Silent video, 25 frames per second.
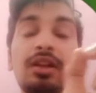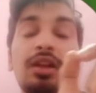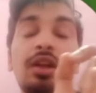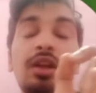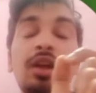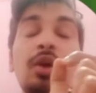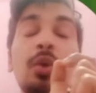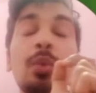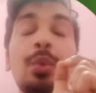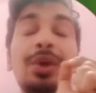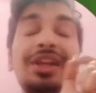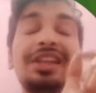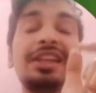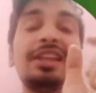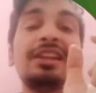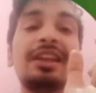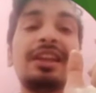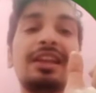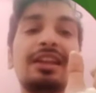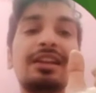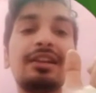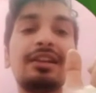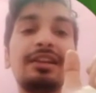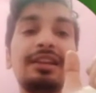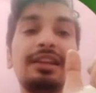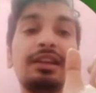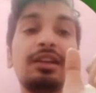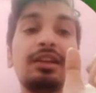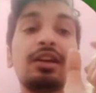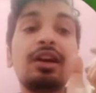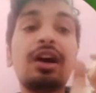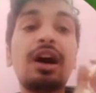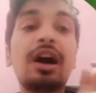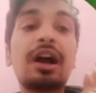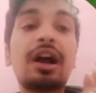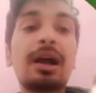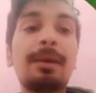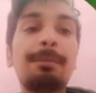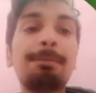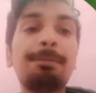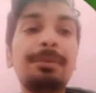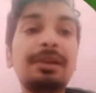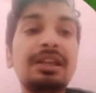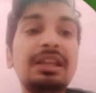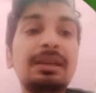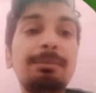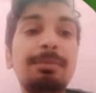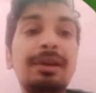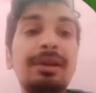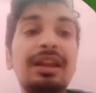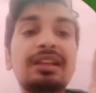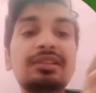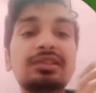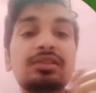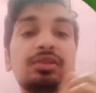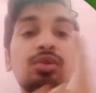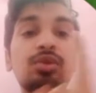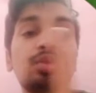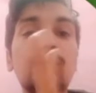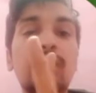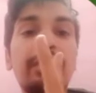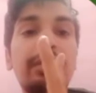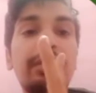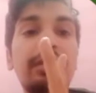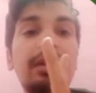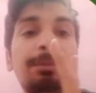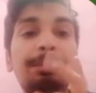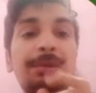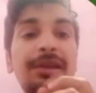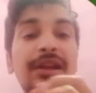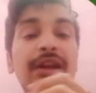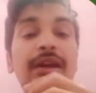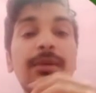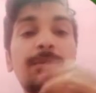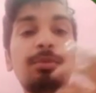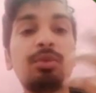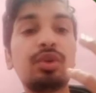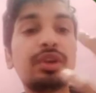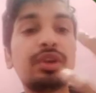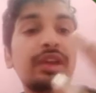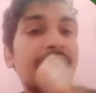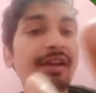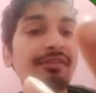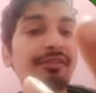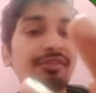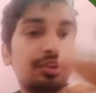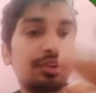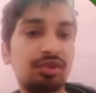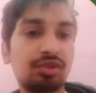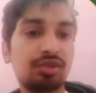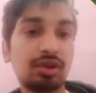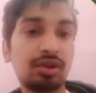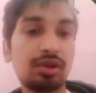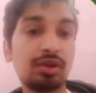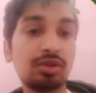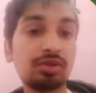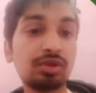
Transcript: Very rarely a company breaks 200 period moving average.